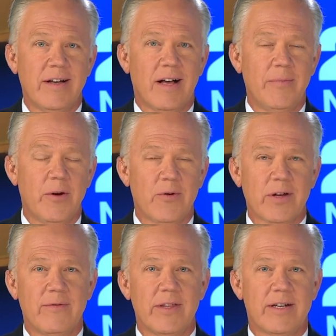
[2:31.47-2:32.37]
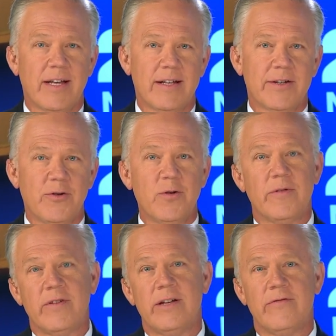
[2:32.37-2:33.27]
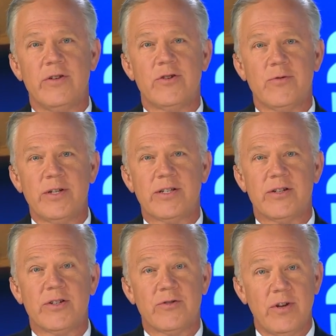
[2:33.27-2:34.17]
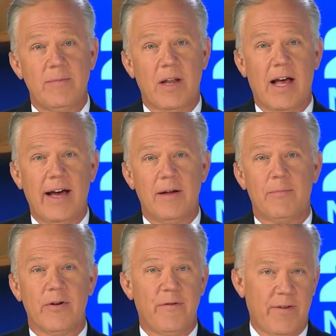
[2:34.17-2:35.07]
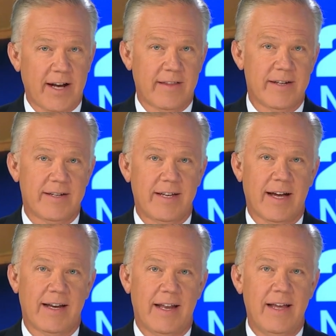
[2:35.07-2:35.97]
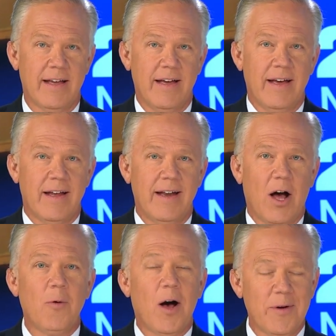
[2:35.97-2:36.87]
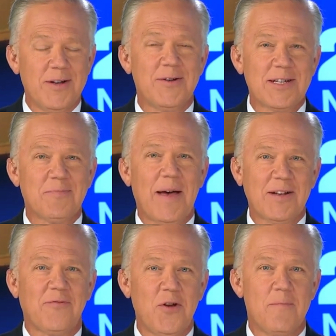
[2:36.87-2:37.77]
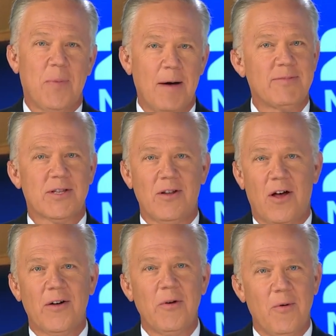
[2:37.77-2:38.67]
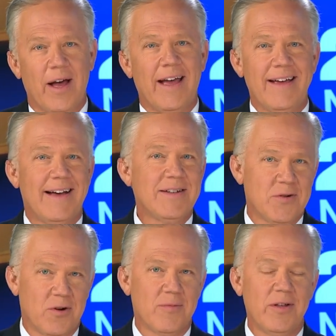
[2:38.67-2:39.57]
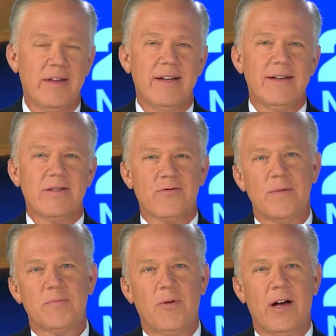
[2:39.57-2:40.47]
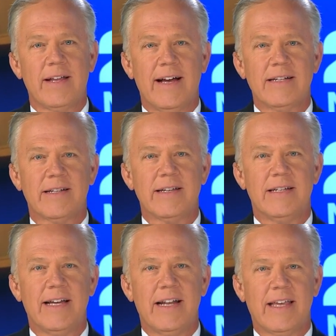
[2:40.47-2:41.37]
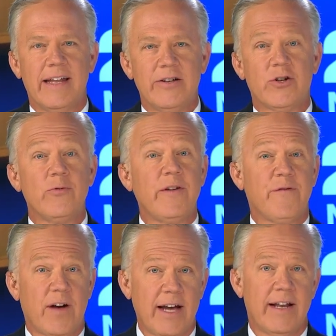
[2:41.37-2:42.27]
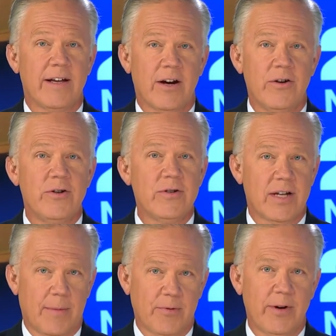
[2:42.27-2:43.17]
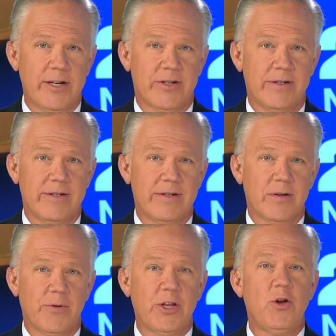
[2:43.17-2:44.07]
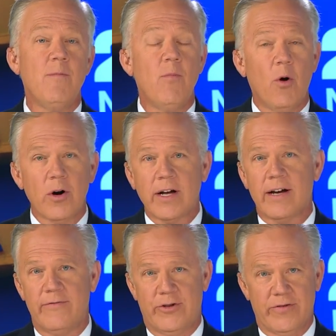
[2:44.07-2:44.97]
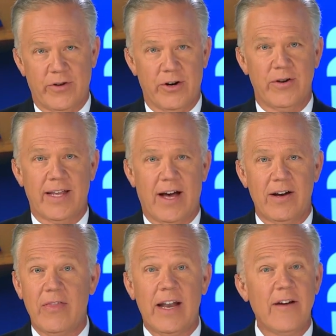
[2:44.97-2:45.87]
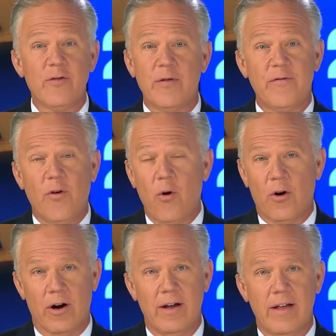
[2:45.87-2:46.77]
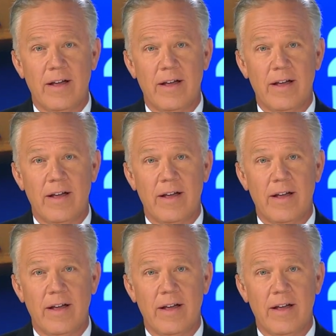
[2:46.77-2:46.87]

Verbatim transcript: I'll be working with a talented group of individuals to streamline and perfect this technique. Now, while we do expect a few bumps along the way, as normal, Scripps Broadcasting is dedicated to refining our news operation to bring you more coverage of Kern County than ever before.